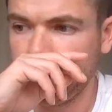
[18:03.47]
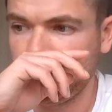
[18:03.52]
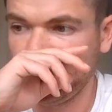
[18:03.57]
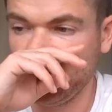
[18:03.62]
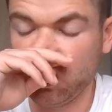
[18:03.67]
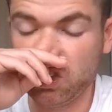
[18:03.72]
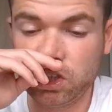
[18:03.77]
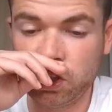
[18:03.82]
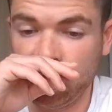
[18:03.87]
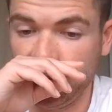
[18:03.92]

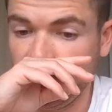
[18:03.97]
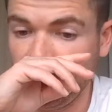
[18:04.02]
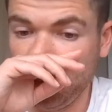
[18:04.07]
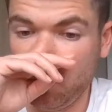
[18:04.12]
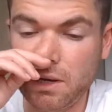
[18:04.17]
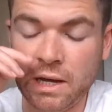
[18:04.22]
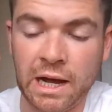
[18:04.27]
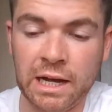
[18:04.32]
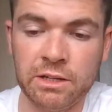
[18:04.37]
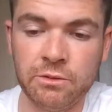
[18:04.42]
just to
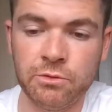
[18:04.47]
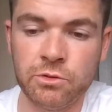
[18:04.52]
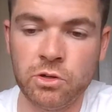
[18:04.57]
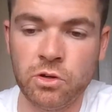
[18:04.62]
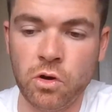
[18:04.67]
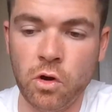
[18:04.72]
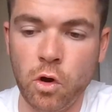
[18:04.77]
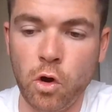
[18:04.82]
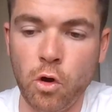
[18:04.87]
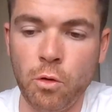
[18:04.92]
kind of
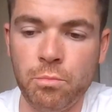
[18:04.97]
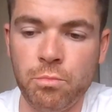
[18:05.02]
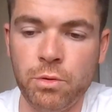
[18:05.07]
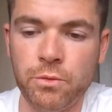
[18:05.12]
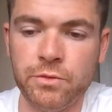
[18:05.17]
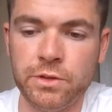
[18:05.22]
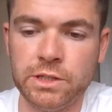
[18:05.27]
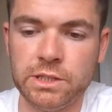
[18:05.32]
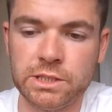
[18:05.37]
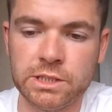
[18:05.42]
cope
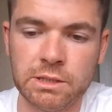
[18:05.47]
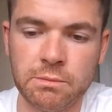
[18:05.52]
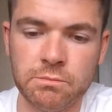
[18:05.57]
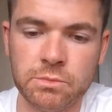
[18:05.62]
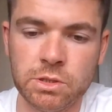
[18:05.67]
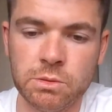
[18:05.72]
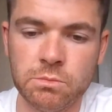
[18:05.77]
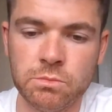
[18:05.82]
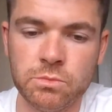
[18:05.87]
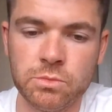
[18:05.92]
with these
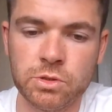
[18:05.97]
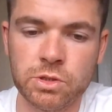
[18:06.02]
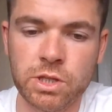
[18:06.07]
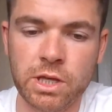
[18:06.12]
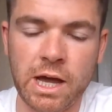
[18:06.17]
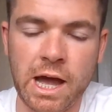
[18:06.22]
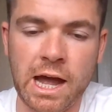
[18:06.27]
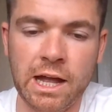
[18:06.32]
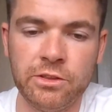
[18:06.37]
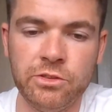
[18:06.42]
symptoms
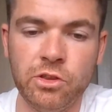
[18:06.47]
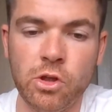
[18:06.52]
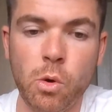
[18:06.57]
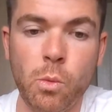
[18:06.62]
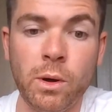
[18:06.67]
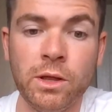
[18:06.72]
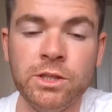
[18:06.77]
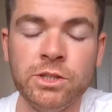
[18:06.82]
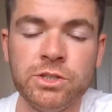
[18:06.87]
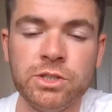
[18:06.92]
that had
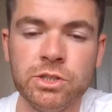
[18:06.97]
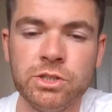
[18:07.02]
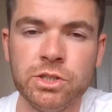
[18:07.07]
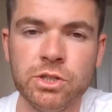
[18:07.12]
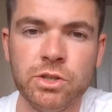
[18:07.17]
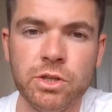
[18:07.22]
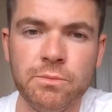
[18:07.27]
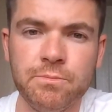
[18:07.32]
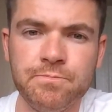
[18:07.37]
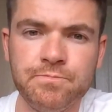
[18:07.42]
no answer
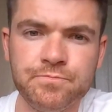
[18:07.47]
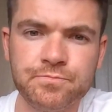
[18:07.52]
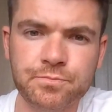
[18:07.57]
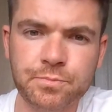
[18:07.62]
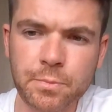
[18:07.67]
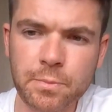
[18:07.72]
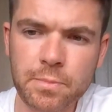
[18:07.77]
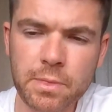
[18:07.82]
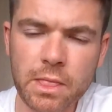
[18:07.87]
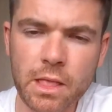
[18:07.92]
to them,
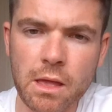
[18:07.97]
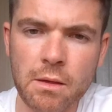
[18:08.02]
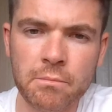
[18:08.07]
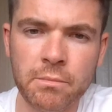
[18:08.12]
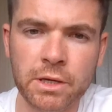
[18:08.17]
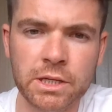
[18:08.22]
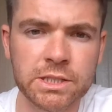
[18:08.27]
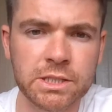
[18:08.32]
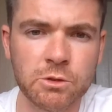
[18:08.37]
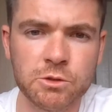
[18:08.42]

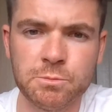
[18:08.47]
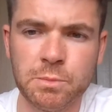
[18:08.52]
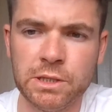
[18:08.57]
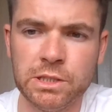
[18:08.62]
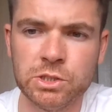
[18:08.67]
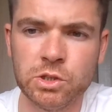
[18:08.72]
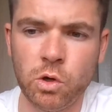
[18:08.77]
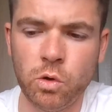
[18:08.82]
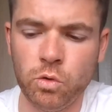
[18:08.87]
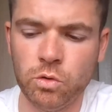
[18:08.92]
because I was
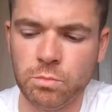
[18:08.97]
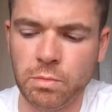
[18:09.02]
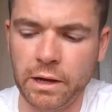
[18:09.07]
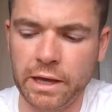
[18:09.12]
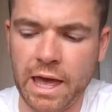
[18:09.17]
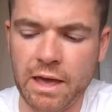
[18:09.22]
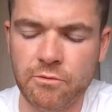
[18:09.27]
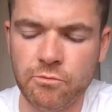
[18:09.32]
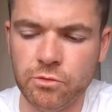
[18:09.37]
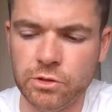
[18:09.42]
being told
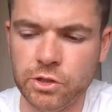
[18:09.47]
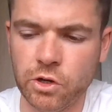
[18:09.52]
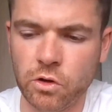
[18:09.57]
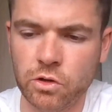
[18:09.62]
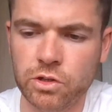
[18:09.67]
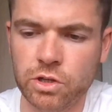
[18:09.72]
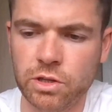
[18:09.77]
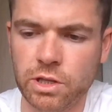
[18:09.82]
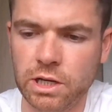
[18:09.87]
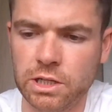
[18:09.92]
by every
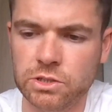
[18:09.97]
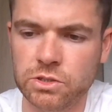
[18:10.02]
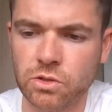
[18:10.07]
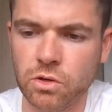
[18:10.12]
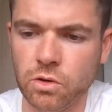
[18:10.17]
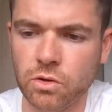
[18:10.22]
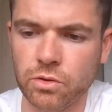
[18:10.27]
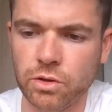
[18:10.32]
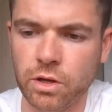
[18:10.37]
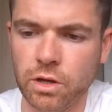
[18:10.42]
doctor that I
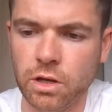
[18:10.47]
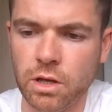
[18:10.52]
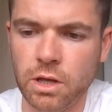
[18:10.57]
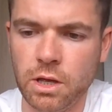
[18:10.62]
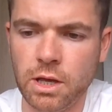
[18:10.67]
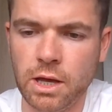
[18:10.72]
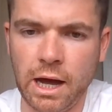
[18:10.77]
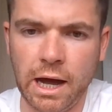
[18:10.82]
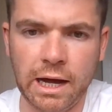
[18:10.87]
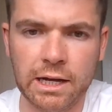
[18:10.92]
saw that
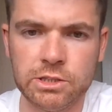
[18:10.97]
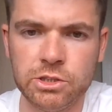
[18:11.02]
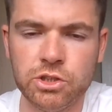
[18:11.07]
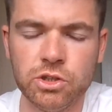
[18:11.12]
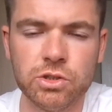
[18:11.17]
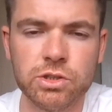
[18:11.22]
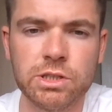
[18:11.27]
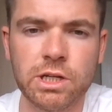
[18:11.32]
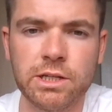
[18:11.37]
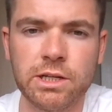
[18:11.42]
I
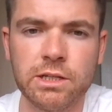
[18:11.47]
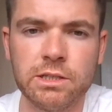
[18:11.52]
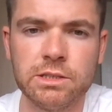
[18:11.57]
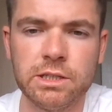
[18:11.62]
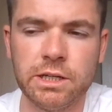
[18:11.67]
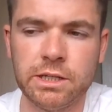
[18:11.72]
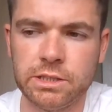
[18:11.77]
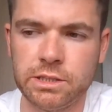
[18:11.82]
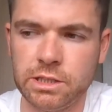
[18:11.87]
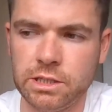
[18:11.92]
just had
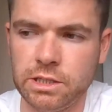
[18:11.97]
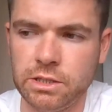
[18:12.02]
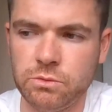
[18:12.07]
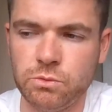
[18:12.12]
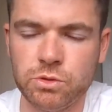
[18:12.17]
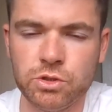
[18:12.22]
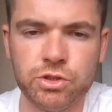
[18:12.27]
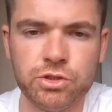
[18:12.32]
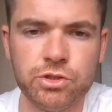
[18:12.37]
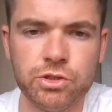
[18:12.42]
anxiety, it
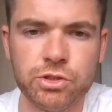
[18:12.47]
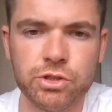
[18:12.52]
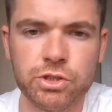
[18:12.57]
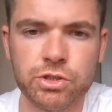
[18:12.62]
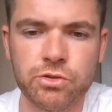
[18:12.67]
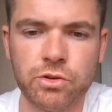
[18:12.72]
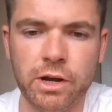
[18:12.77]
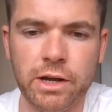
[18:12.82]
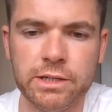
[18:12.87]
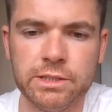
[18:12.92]
was just
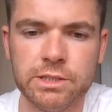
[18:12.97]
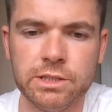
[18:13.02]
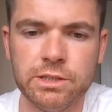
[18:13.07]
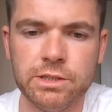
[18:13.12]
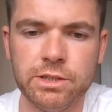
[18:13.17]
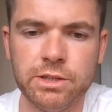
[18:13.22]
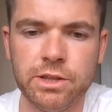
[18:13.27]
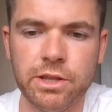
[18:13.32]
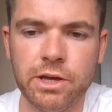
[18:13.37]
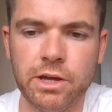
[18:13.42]
stress,
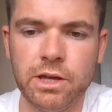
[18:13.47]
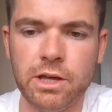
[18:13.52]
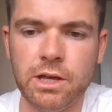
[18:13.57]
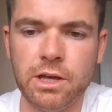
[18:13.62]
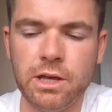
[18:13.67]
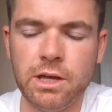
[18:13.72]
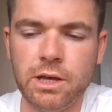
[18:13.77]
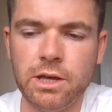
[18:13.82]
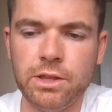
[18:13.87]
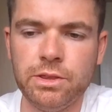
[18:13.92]
and that
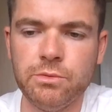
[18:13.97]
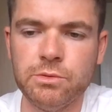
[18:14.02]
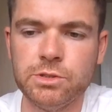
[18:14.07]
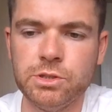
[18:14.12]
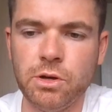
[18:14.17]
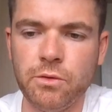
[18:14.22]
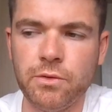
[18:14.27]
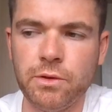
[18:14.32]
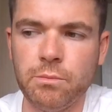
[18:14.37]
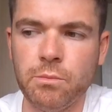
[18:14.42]
there was
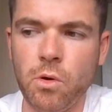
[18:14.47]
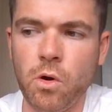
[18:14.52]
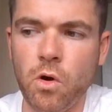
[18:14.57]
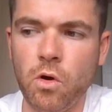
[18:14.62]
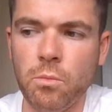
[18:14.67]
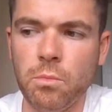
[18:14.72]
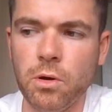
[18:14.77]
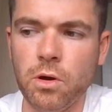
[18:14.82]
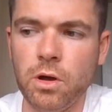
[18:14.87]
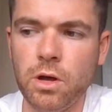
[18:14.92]
nothing
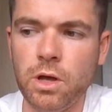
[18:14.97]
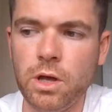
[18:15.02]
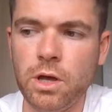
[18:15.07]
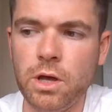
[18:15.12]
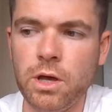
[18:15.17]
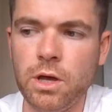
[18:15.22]
more. But